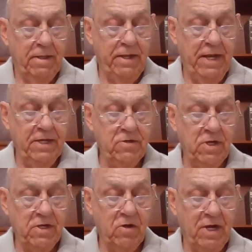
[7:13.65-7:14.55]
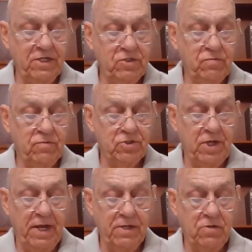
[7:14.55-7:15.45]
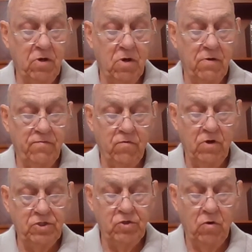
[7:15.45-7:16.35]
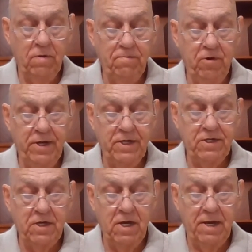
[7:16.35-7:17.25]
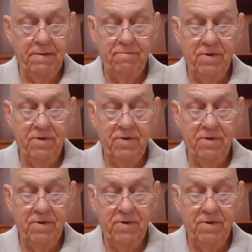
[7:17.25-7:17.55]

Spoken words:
The Antichrist will stand tall for a short period of time,